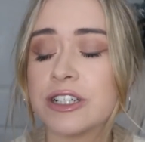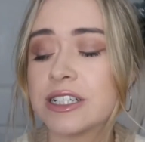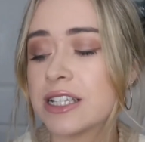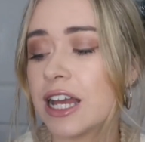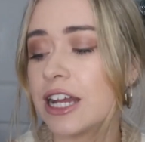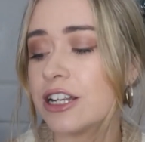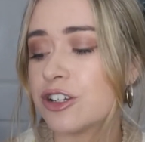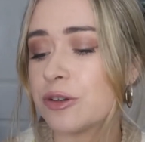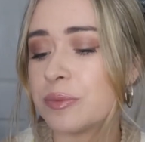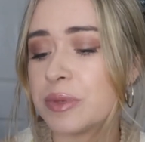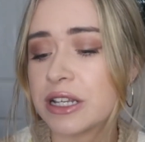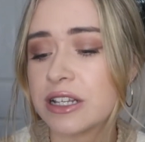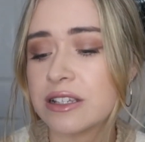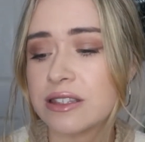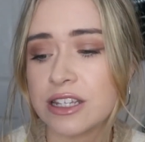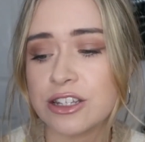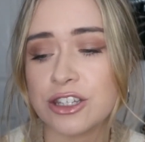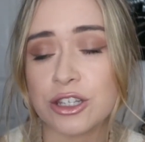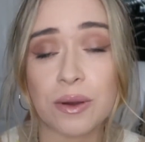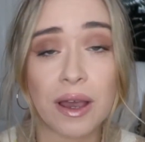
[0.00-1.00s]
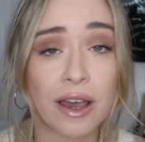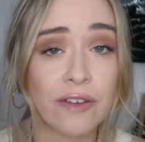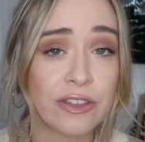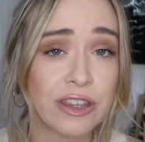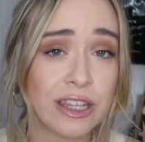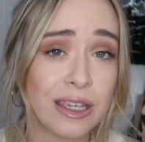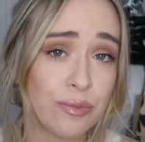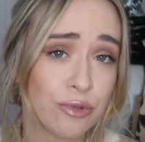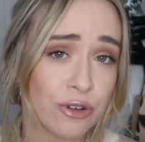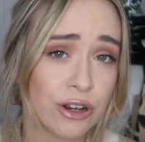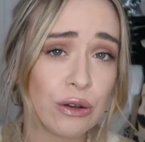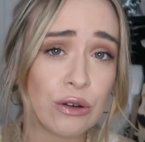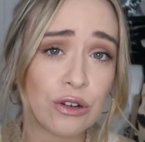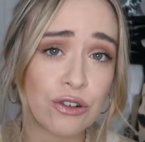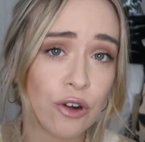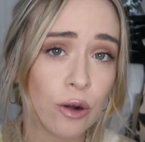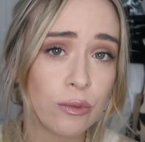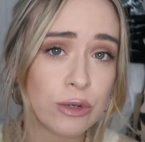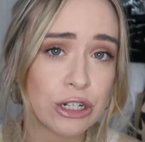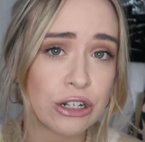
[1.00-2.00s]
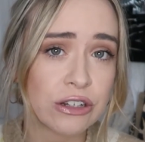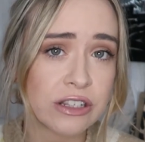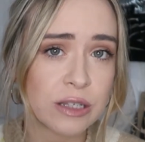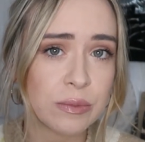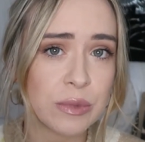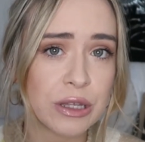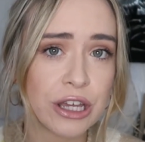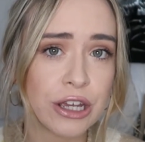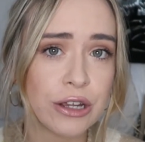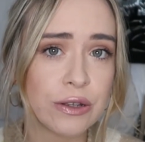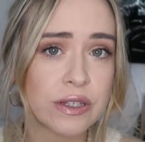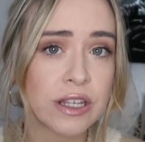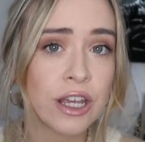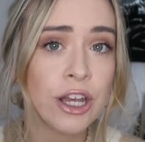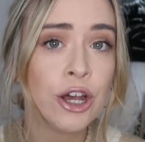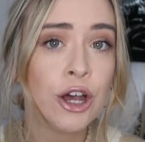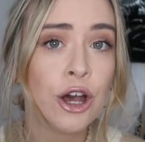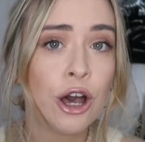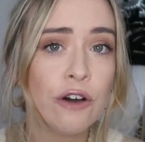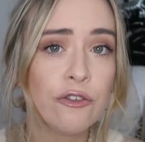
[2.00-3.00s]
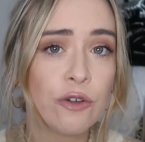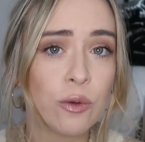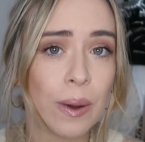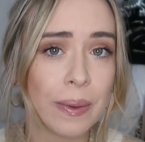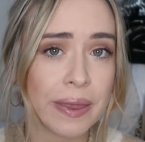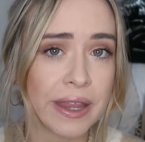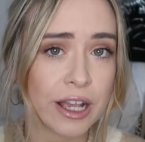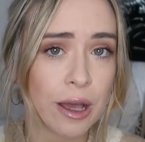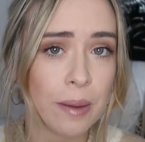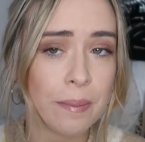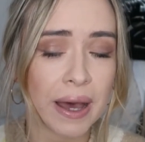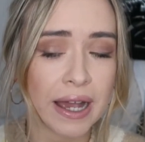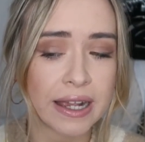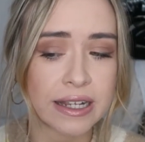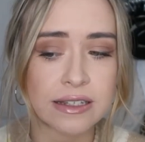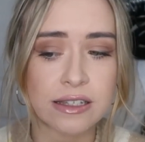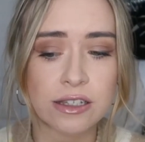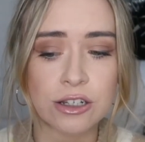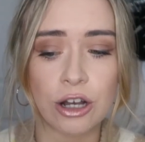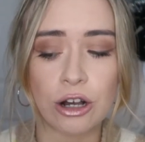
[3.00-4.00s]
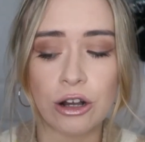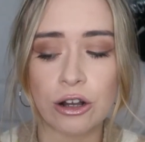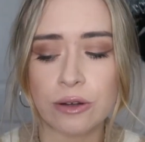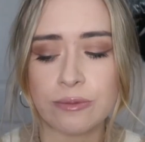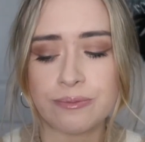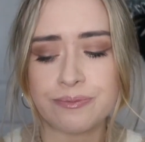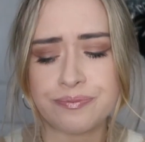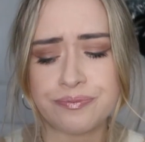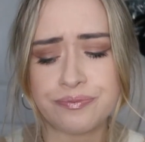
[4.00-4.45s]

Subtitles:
etc., because they do have the pre-order option on some of those for when they come back in stock.